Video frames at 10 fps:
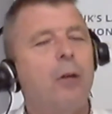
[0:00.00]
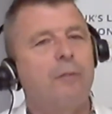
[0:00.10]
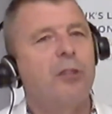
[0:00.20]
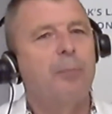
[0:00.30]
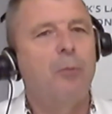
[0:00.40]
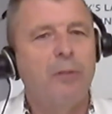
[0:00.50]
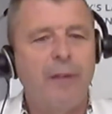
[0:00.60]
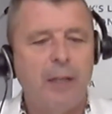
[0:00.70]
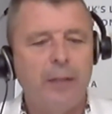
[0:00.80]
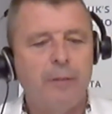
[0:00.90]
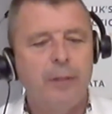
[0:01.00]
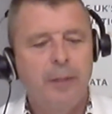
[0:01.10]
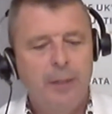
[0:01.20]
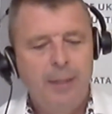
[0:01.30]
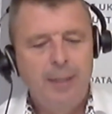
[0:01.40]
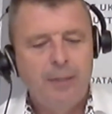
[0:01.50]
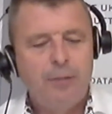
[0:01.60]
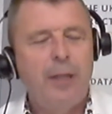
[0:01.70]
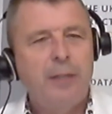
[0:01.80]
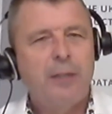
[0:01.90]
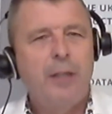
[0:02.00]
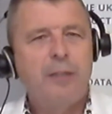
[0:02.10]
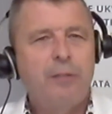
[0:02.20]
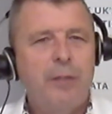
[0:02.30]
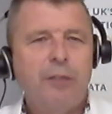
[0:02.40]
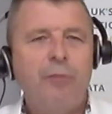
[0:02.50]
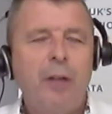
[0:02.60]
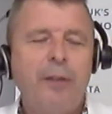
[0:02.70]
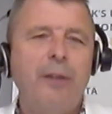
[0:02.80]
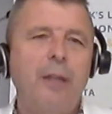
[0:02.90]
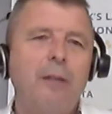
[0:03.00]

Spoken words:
of a smaller value. So it's a rather